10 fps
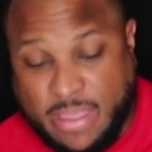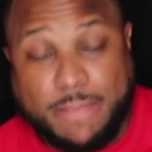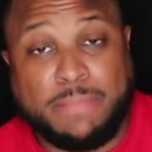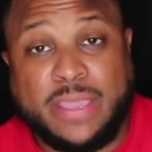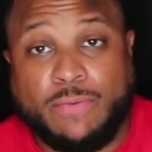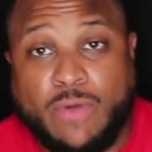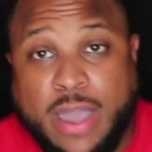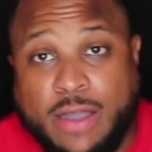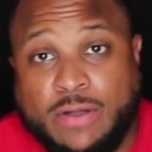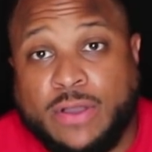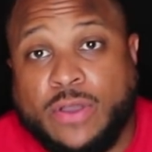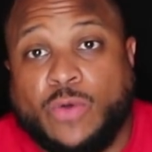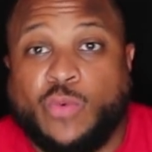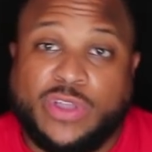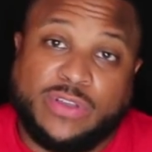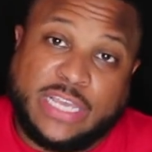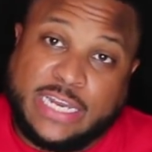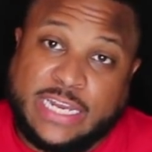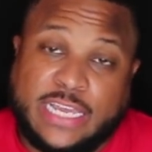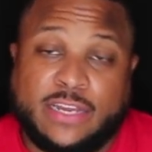And meanwhile, we're going to
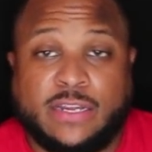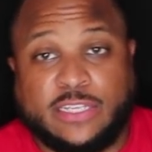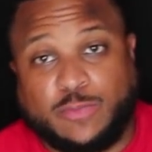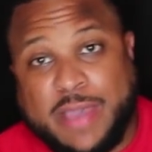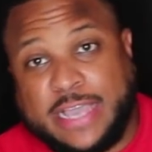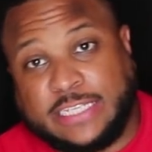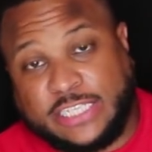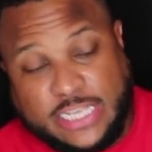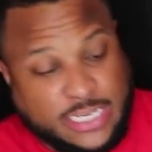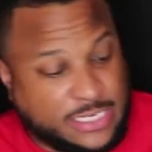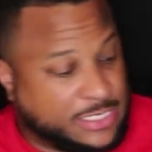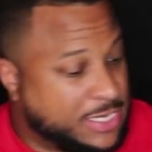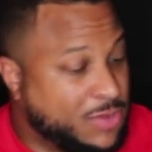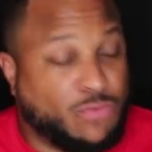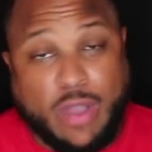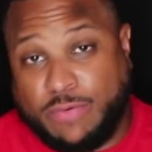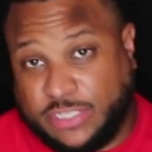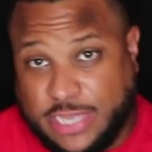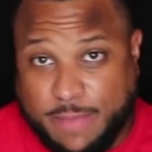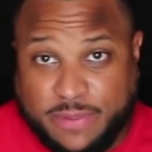get it in on this mac and cheese while we
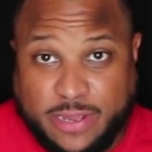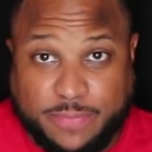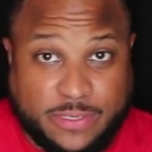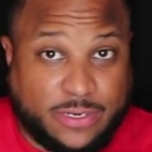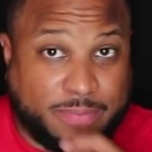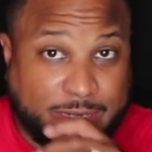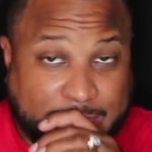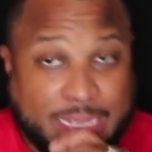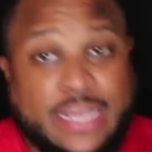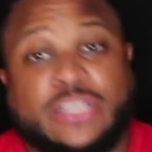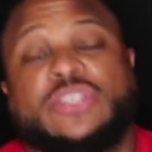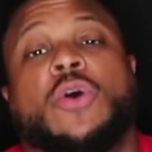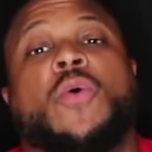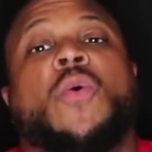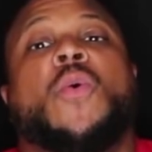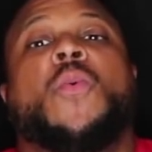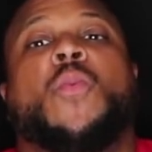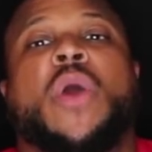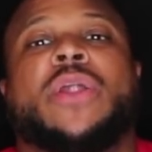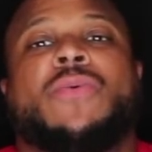chop it up a little bit. So
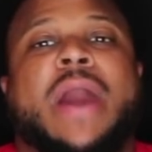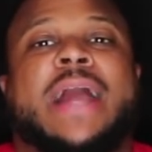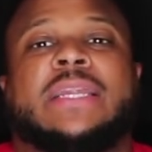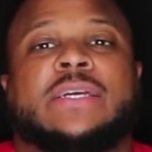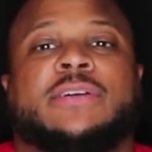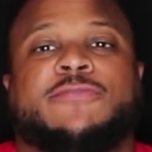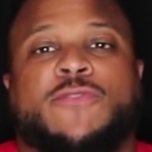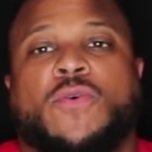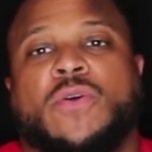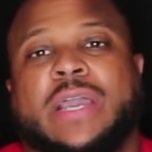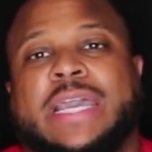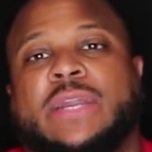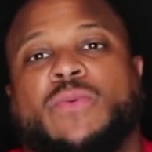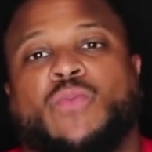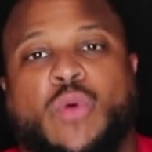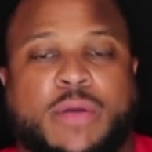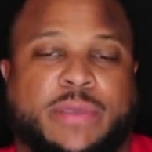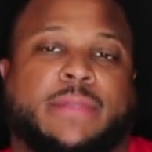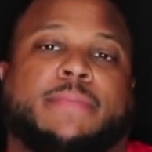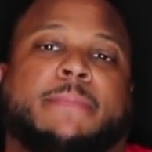what do I look for in a
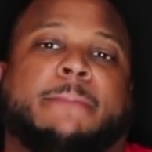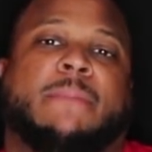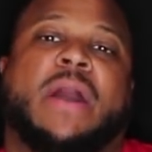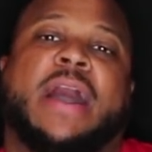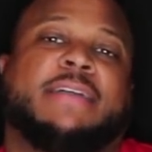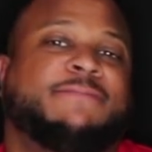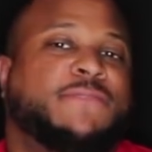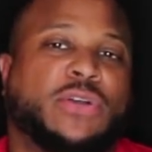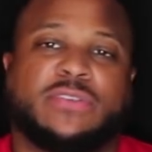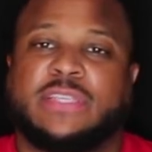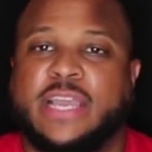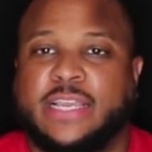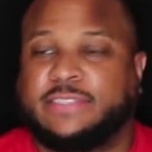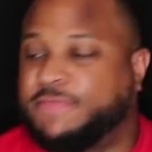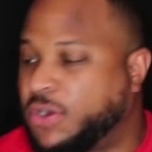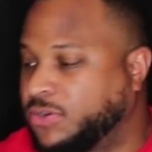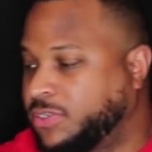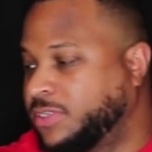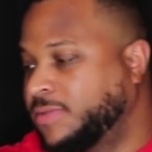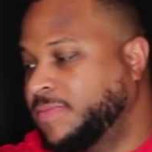woman? Alright, first things
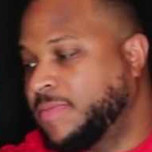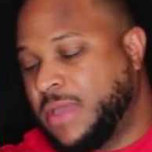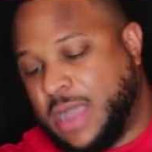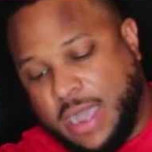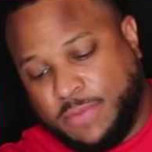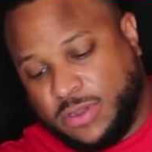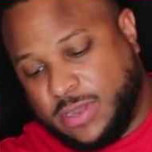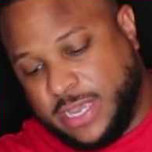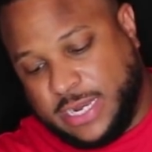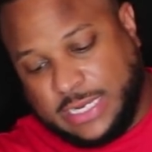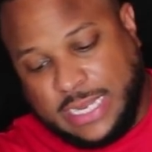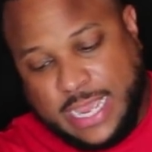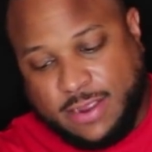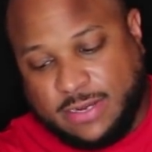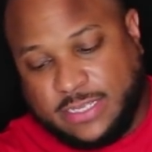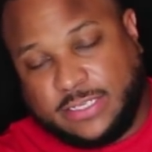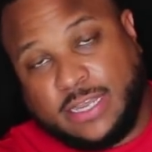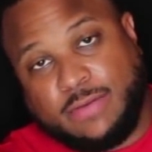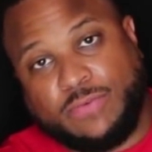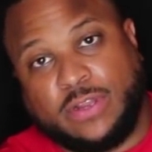first, I'm going to go ahead and layer this
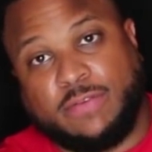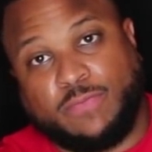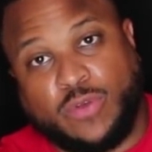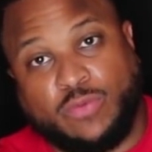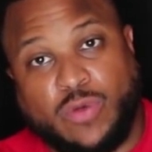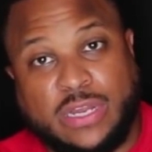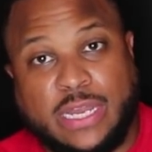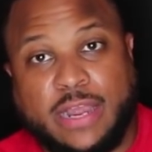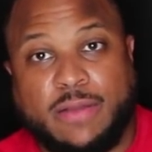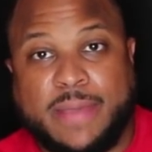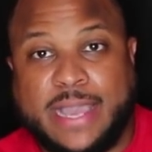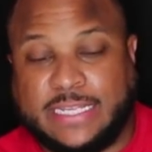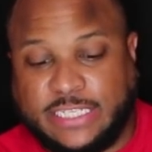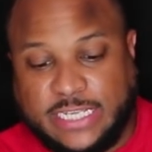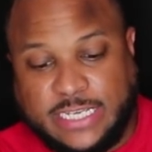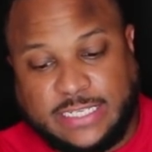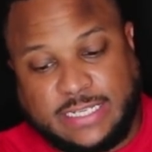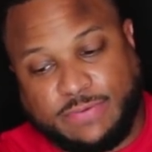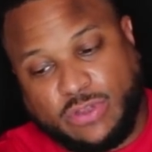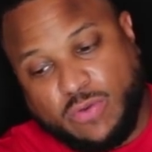up with one layer of mac and cheese.
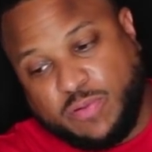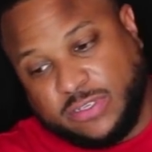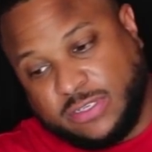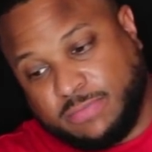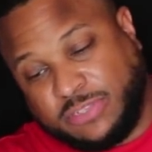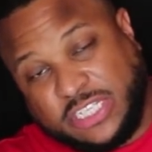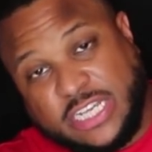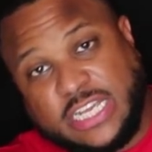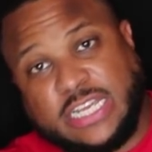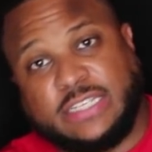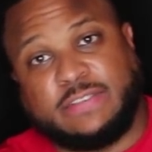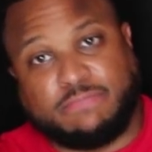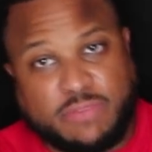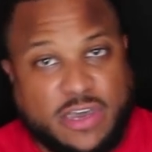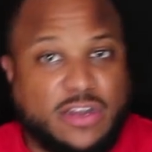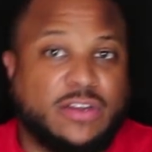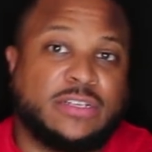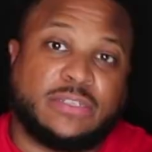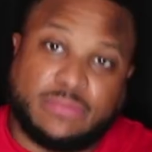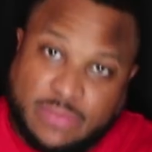Then we're going to put some cheese, some
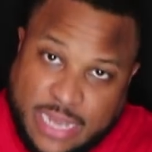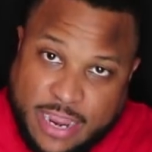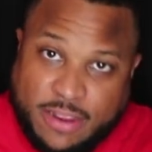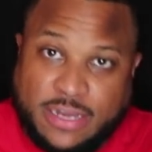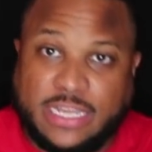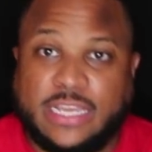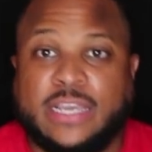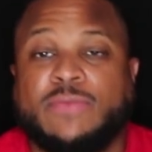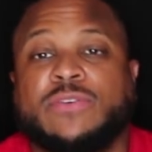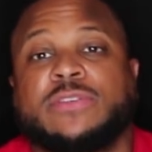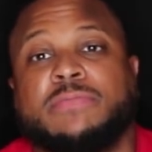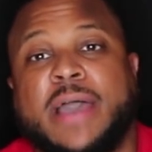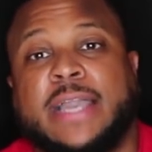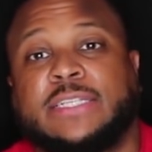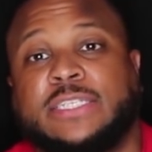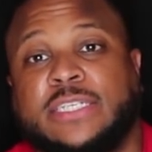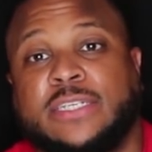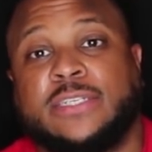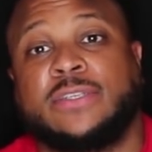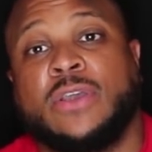butter, layer it again with some mac and
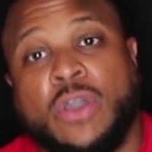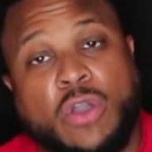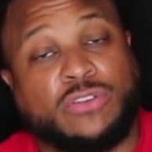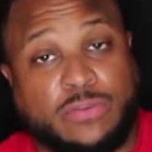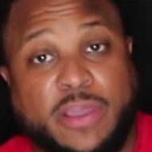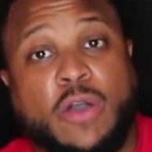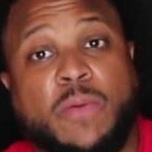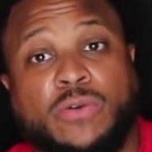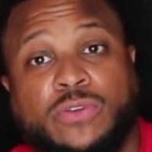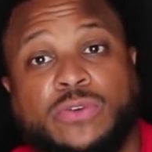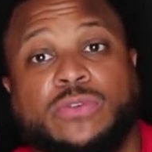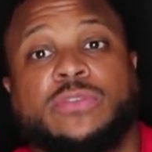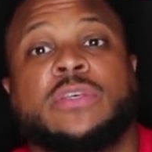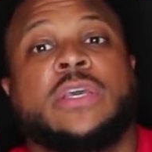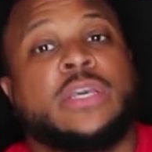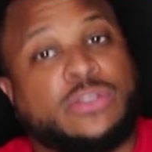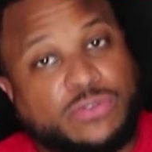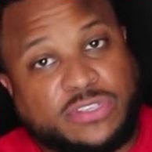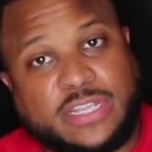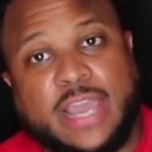cheese or some elbow noodles.
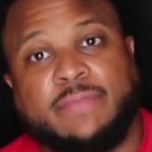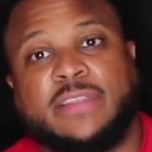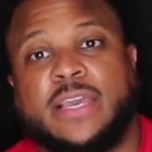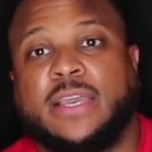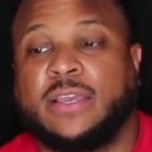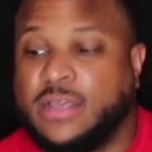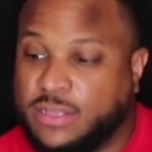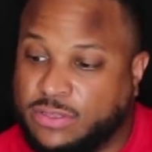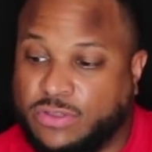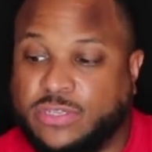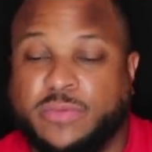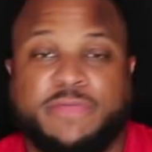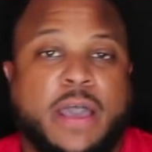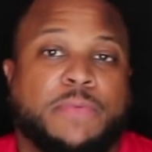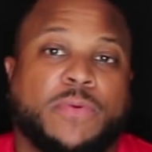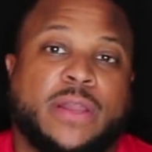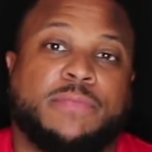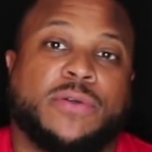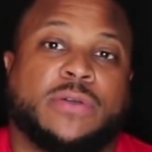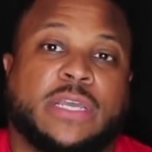Do the same thing. Throw some
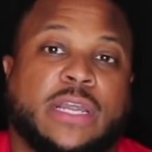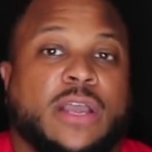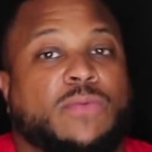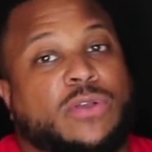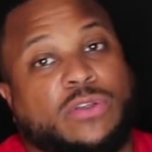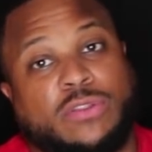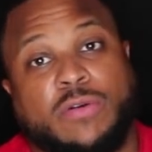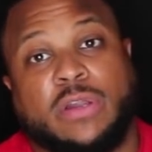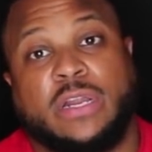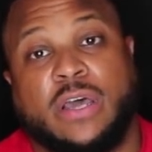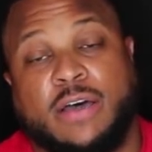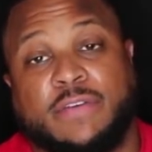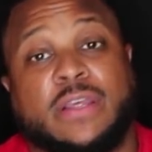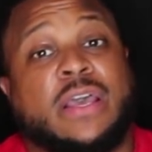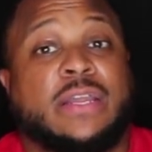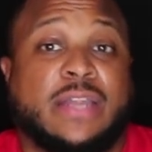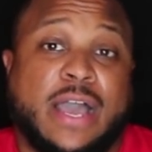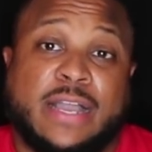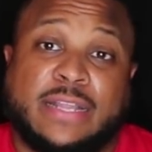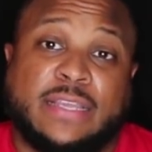evaporated milk in there, and we're going to throw it in the oven.
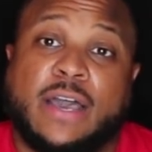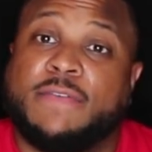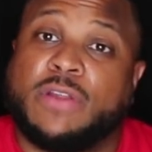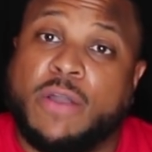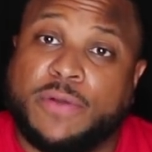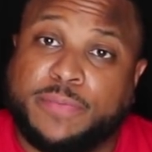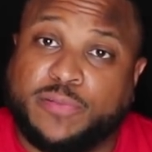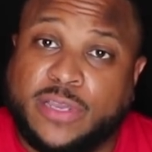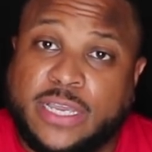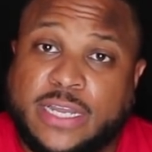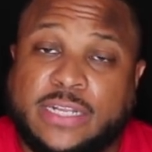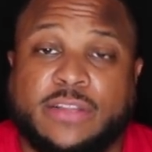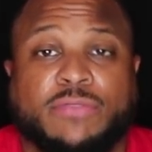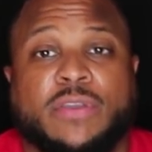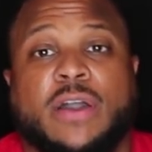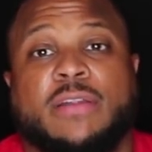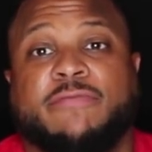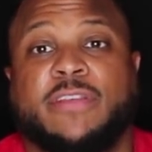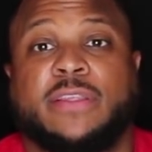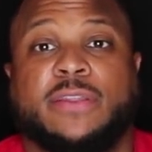Now I got the oven already preheated to
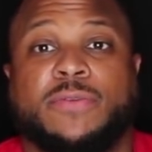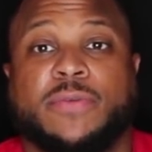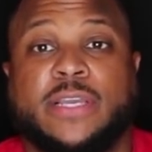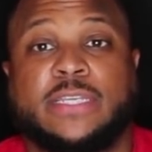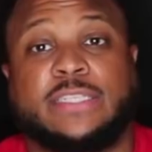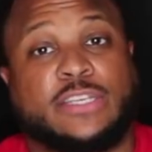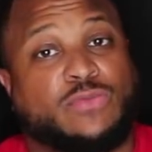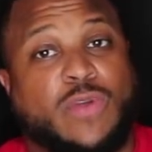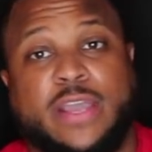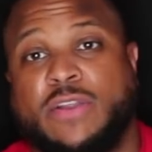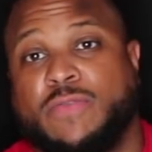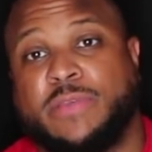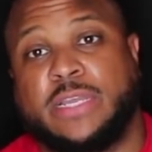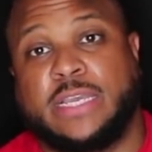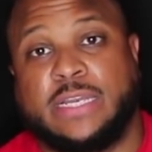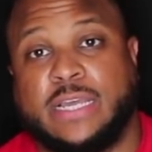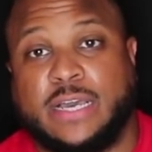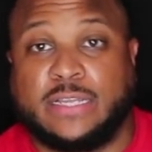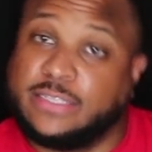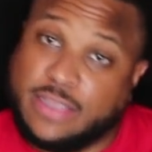350 degrees, just waiting on me to get
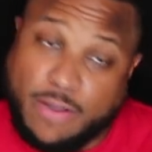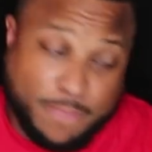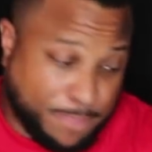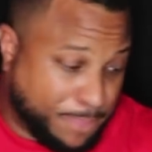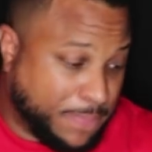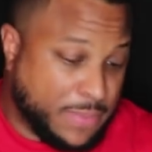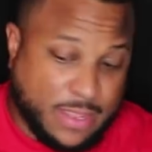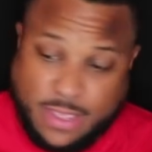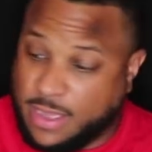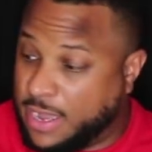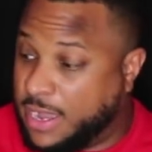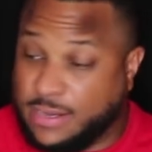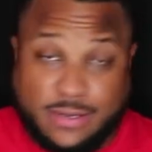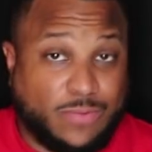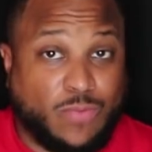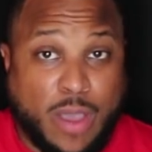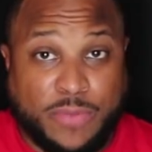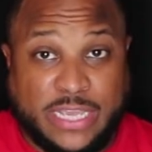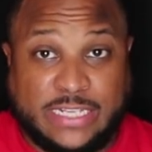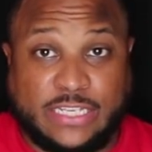done. So I'm
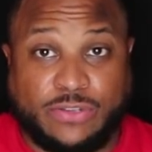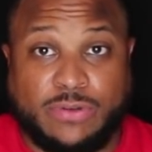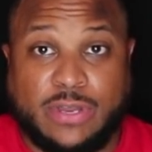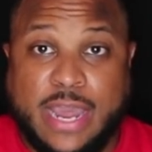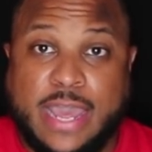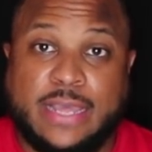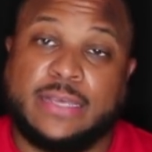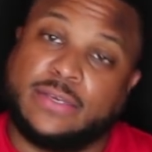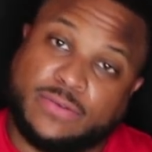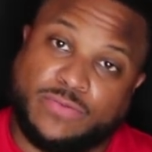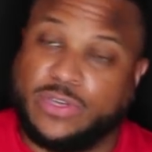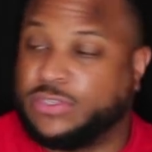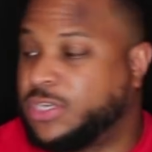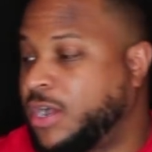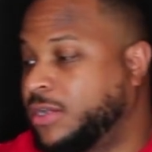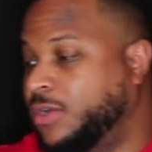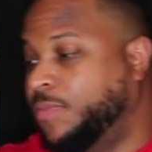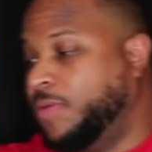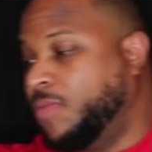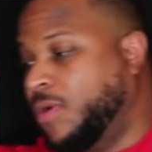going to get to doing that. We're going to talk a
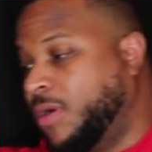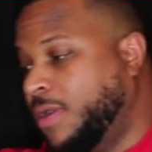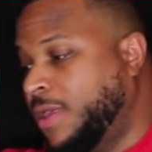little bit more.